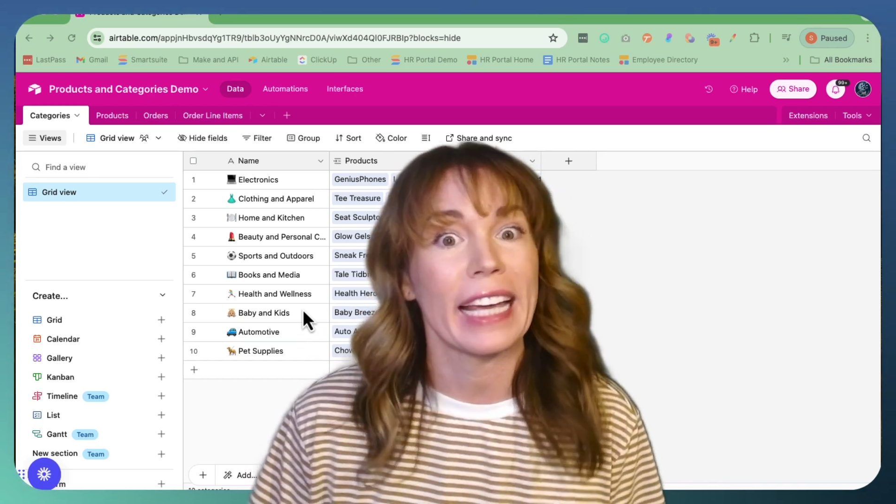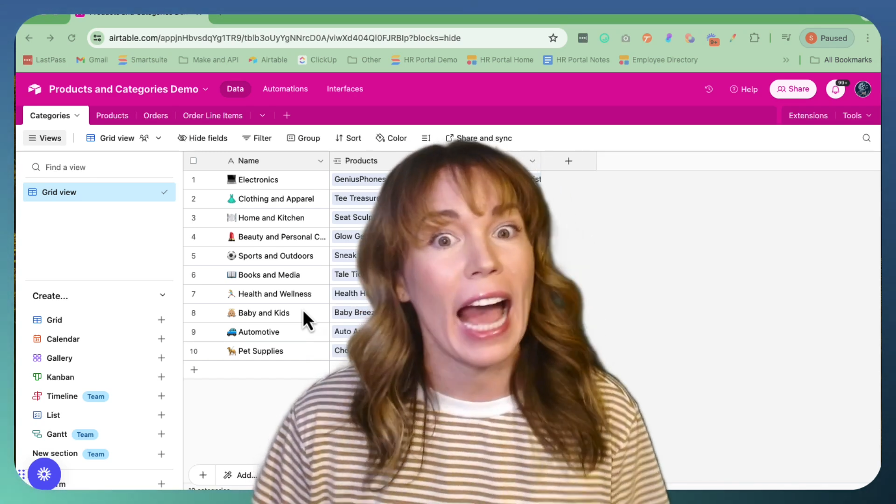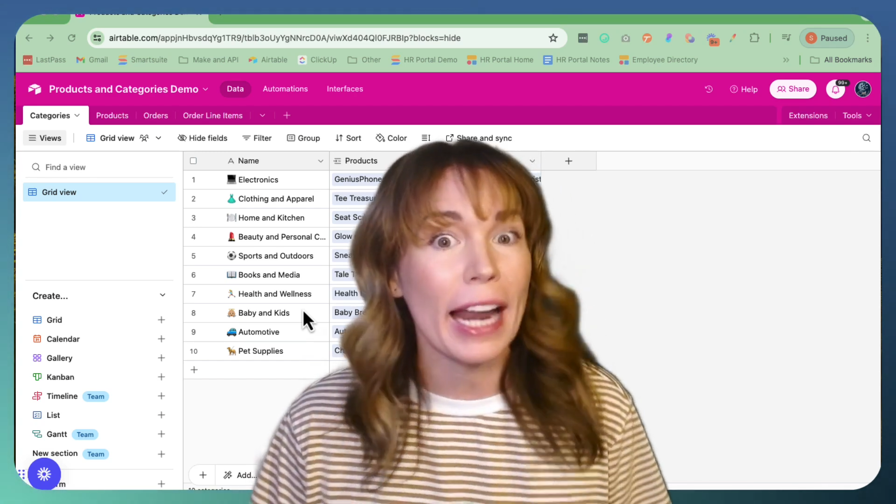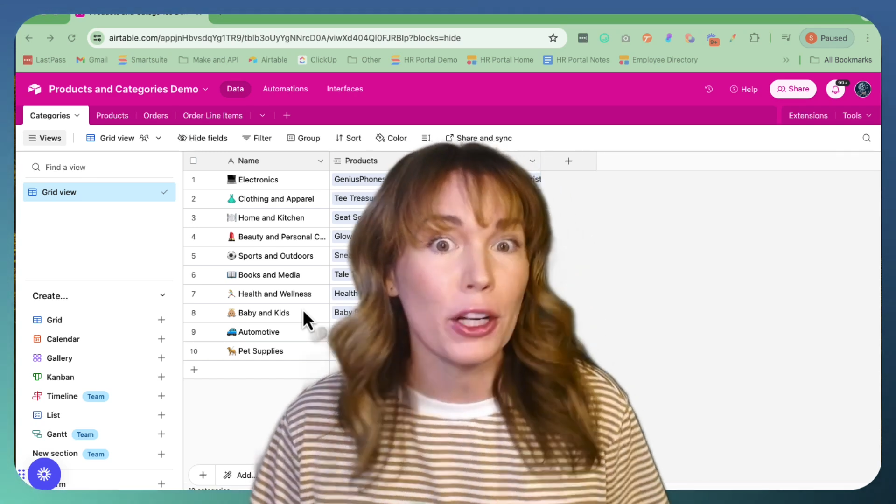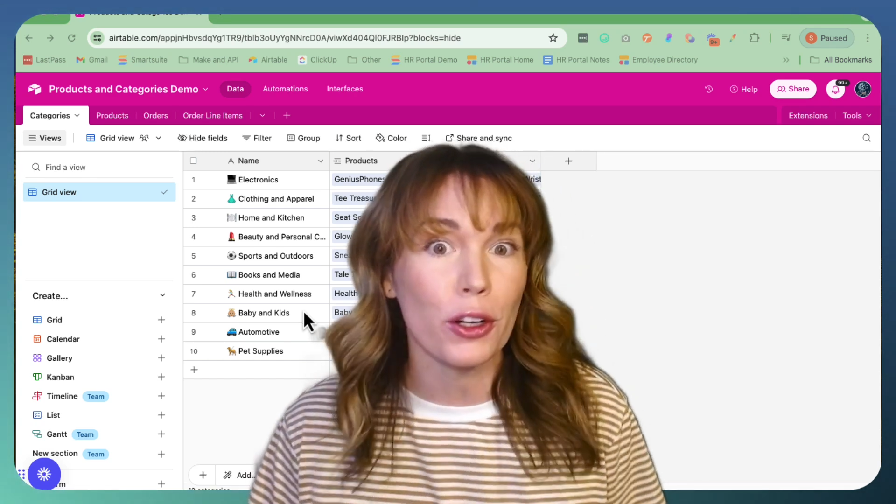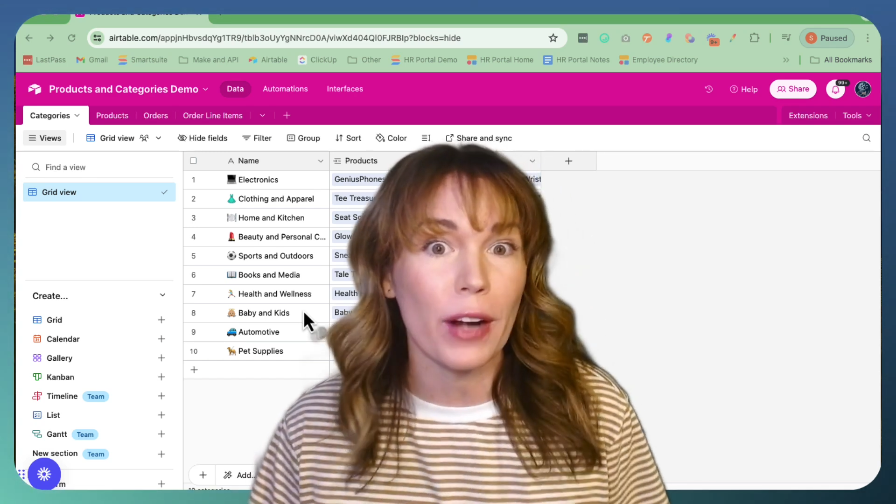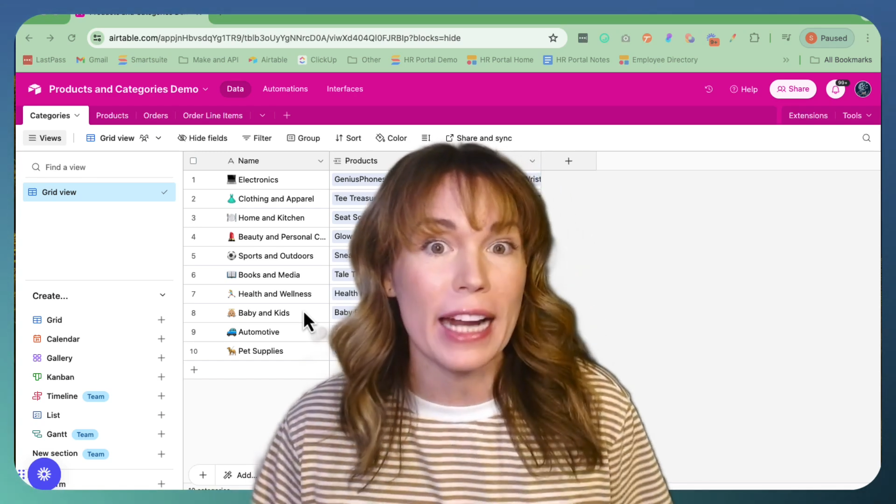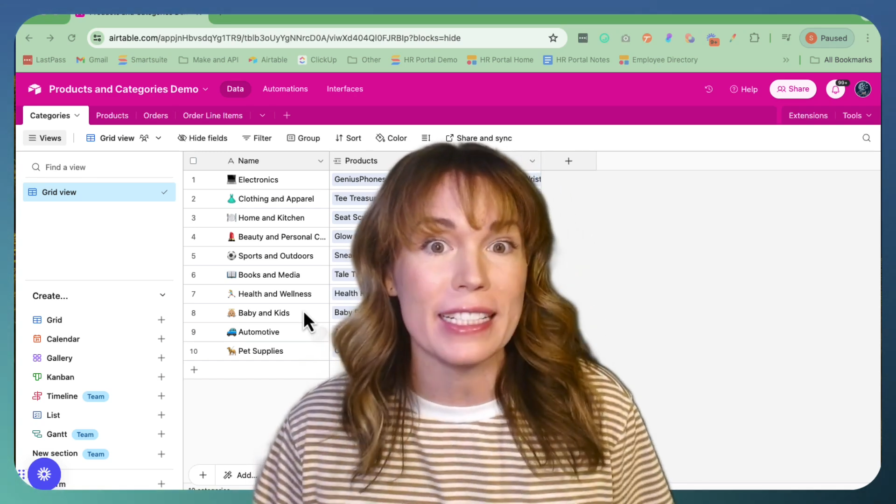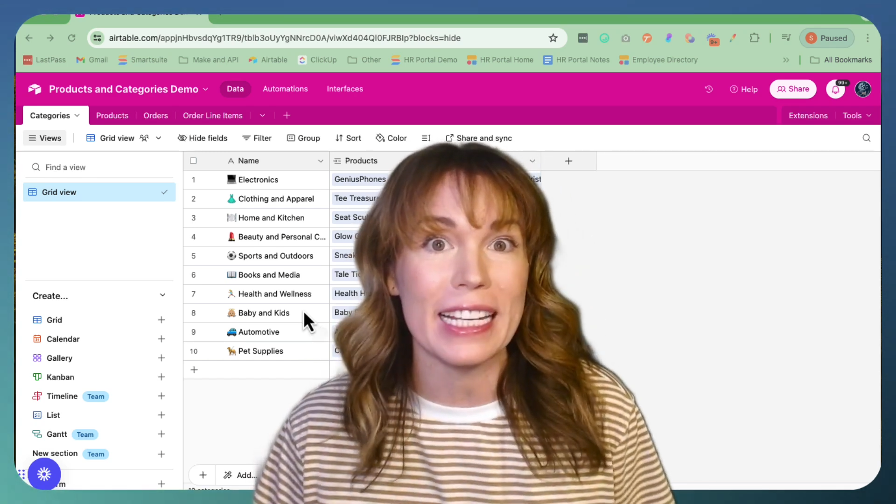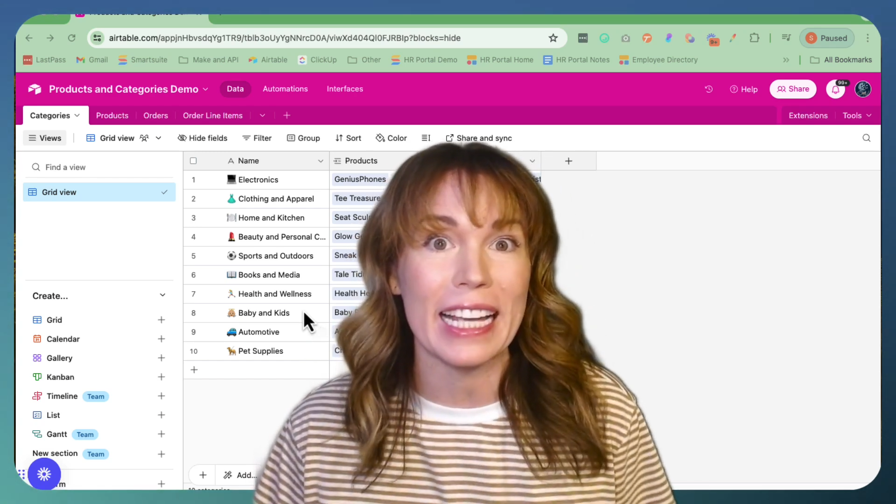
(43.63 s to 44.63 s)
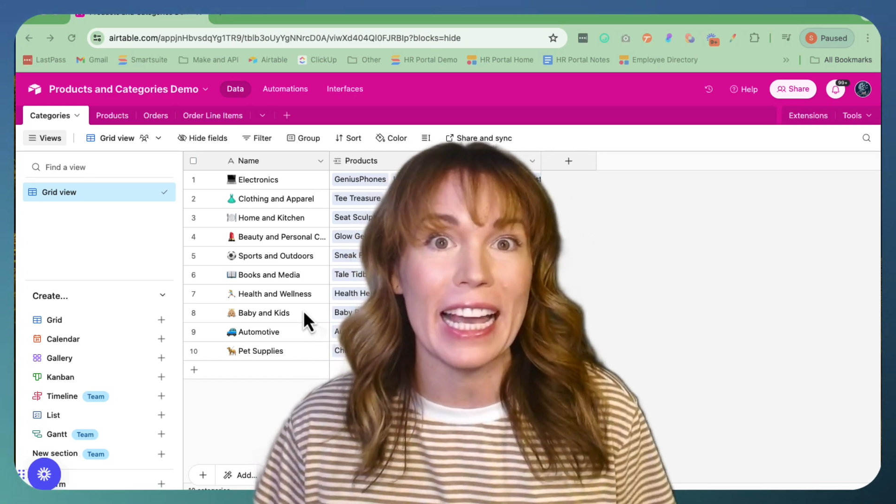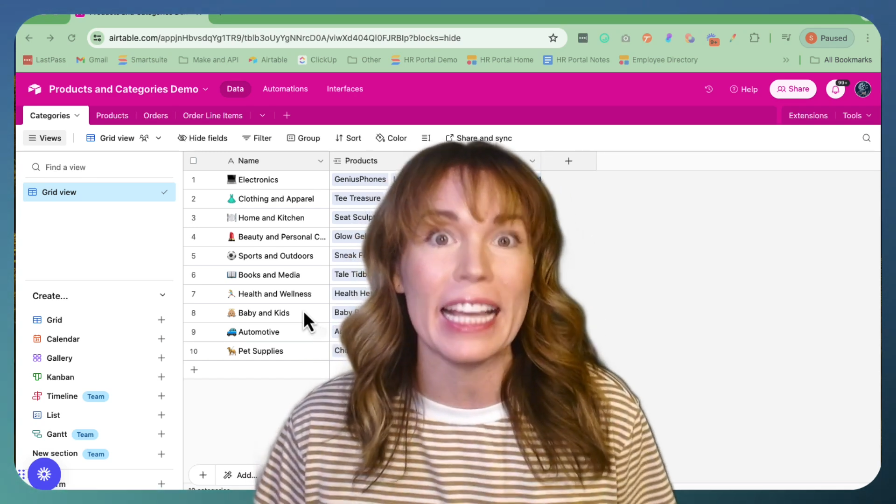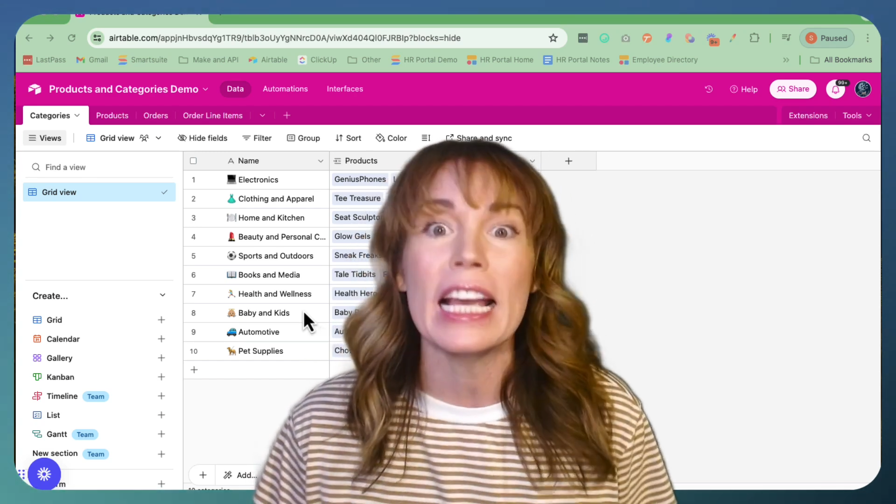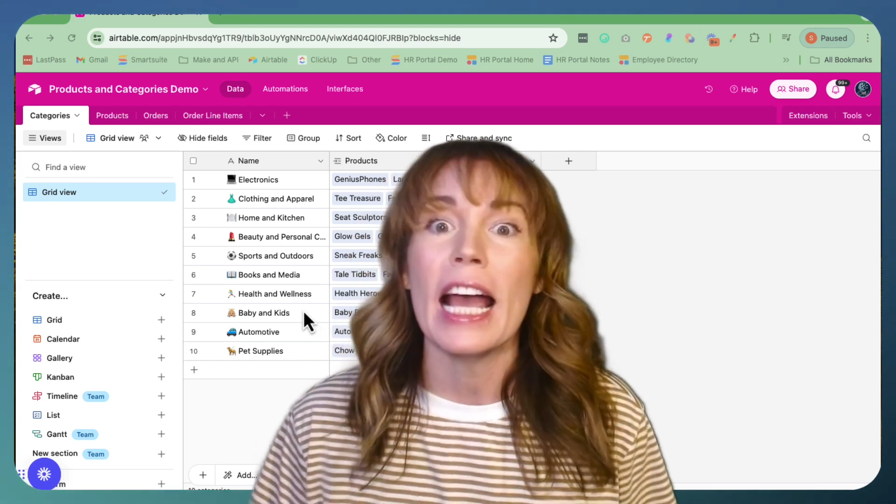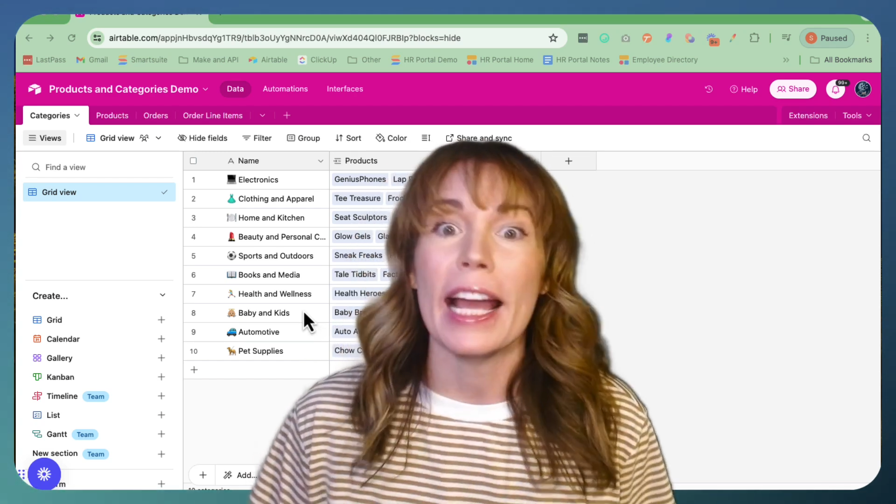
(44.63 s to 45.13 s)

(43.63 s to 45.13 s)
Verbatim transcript: categorizing it,